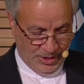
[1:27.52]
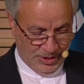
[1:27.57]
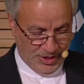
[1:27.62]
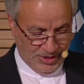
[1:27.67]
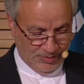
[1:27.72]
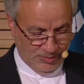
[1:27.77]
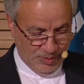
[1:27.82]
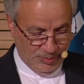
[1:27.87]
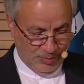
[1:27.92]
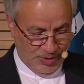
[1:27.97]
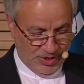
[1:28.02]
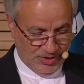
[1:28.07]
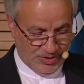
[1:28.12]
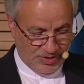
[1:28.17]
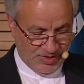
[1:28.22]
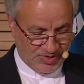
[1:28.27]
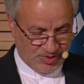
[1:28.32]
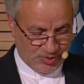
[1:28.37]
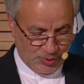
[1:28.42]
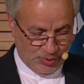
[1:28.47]
Let me make
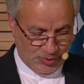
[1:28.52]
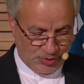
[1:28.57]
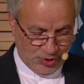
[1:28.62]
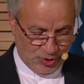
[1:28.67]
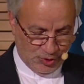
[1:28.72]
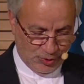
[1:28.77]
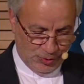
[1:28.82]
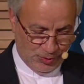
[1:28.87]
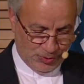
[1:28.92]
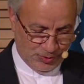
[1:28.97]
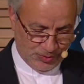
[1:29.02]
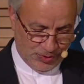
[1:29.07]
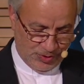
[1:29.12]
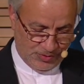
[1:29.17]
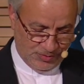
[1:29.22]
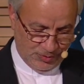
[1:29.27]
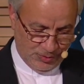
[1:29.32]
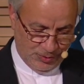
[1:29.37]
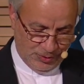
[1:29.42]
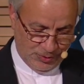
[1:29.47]
the story short.
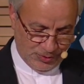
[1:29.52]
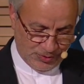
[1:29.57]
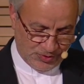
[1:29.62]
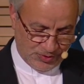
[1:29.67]
Of course,